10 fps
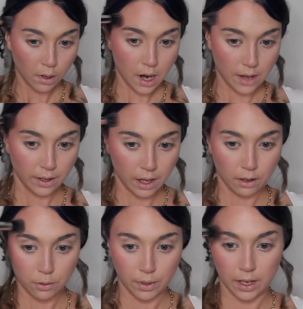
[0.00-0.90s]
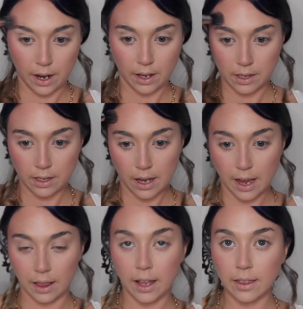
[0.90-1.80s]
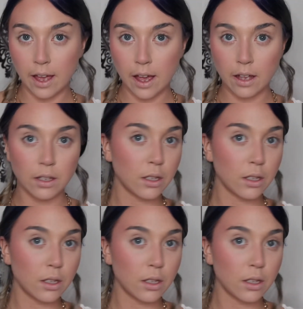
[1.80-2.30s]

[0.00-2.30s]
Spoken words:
I think that looks really nice. I like that.